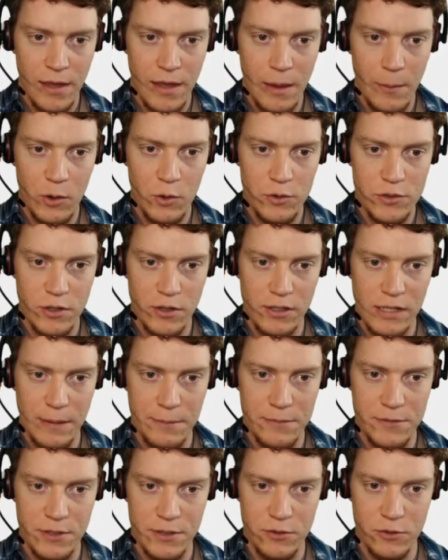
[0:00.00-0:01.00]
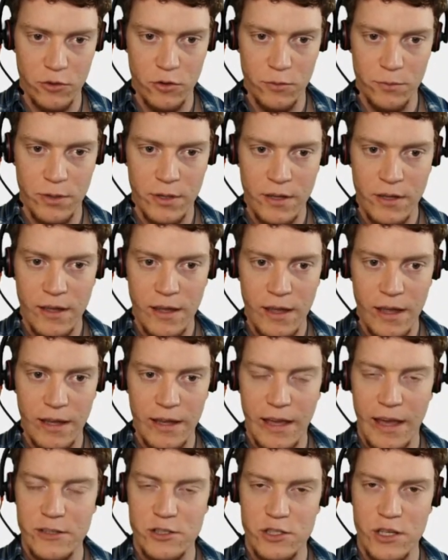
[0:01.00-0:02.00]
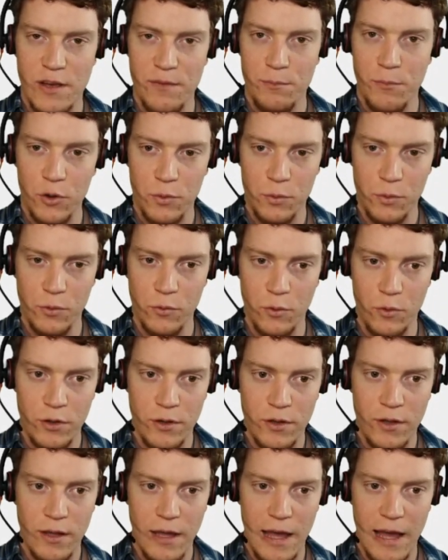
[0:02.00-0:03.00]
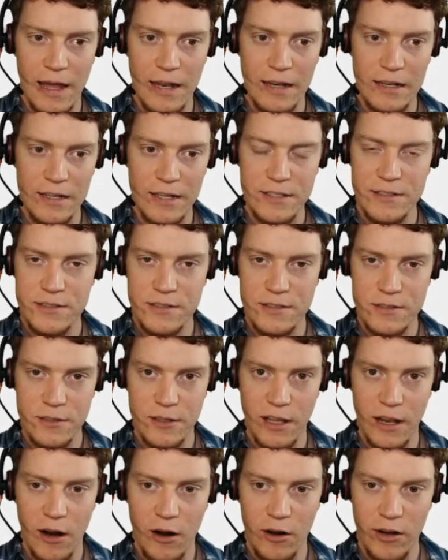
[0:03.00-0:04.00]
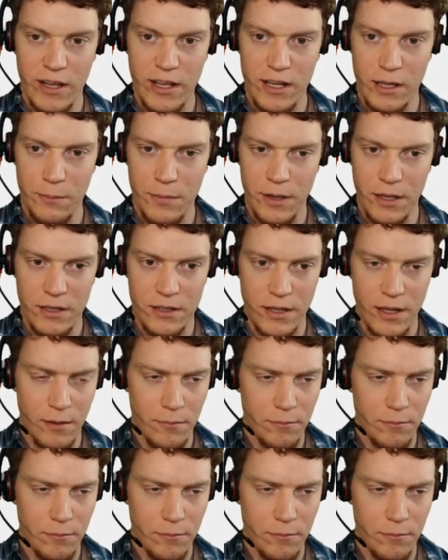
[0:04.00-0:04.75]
And we can also collapse this group in case you have multiple lists that are getting a bit